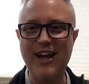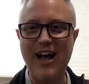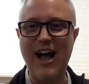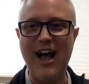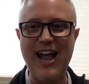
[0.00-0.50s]

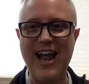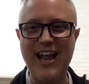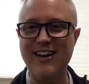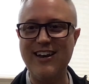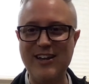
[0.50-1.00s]
uh,
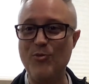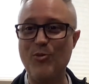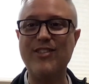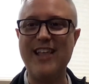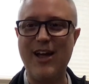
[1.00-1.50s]
and he
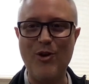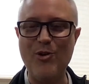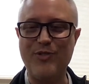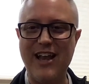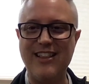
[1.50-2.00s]
wrote that
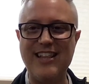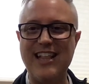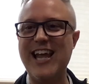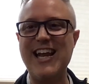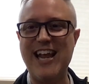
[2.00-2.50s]
wrote that in the
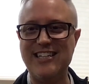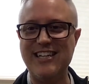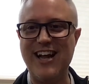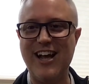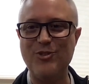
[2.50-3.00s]
late
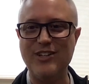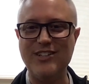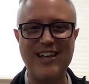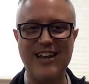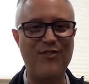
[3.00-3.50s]
1800s,
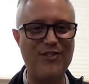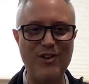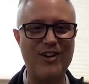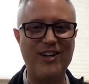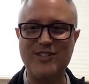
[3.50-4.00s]
and it's
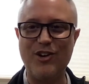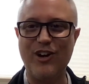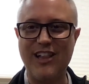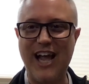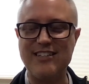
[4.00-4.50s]
still considered a
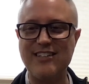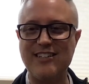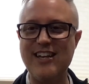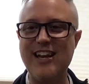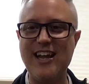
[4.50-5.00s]
classic
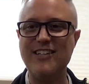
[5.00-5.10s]
today.